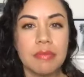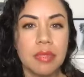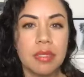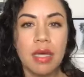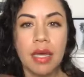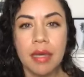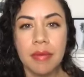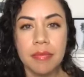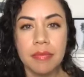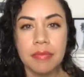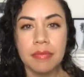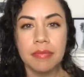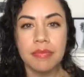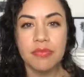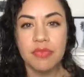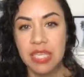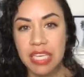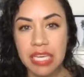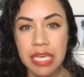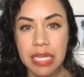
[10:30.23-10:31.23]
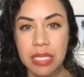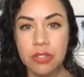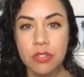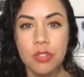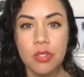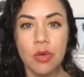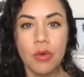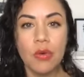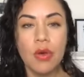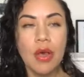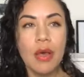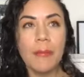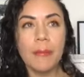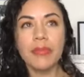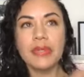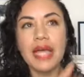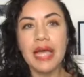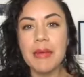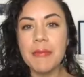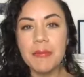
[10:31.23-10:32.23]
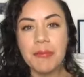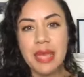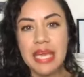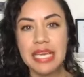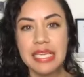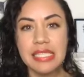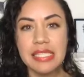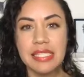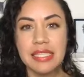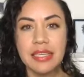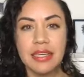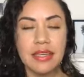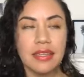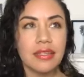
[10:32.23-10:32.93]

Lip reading: I'm vegan, so plant-based,